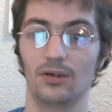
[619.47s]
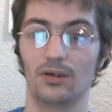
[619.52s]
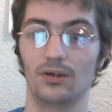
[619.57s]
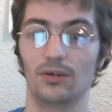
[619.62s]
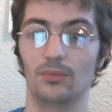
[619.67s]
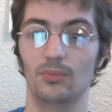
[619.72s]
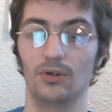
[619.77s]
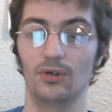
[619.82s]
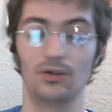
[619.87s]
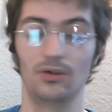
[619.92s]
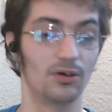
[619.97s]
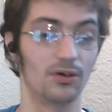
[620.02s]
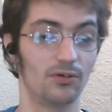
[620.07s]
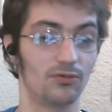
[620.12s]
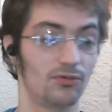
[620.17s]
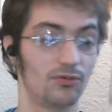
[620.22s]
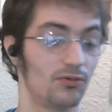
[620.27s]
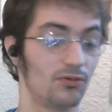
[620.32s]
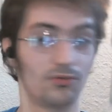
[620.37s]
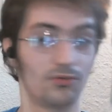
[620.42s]
because
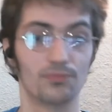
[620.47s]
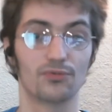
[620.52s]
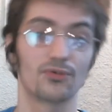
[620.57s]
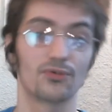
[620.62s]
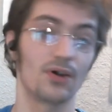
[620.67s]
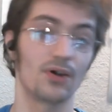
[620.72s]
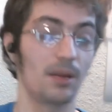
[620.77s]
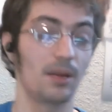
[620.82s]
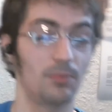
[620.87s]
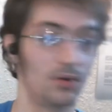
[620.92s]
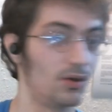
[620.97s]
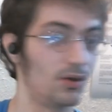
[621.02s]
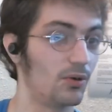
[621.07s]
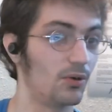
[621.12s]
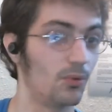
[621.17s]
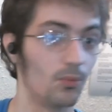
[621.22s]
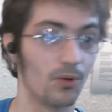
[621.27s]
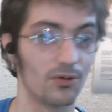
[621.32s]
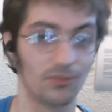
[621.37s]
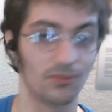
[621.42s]
subscribing
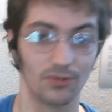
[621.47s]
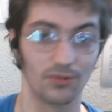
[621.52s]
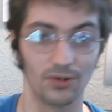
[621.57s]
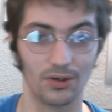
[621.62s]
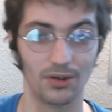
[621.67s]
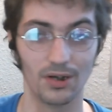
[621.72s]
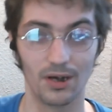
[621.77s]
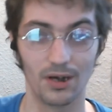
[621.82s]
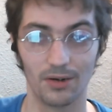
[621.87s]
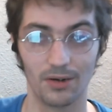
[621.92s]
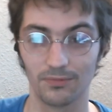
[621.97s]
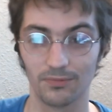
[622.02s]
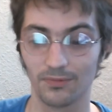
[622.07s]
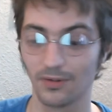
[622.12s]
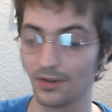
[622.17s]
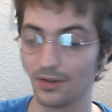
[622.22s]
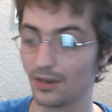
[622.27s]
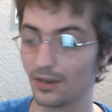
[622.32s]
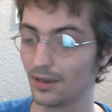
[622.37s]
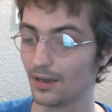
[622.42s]
wasn't enough.
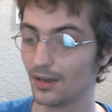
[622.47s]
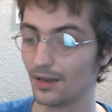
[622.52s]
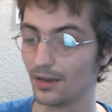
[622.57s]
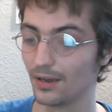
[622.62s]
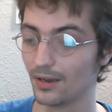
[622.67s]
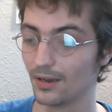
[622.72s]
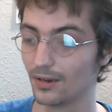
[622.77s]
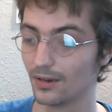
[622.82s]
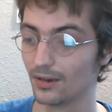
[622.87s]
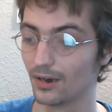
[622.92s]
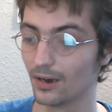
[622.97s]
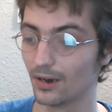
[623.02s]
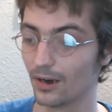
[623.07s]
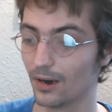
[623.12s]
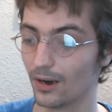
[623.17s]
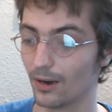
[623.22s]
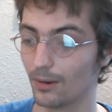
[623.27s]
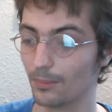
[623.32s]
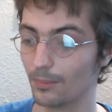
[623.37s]
I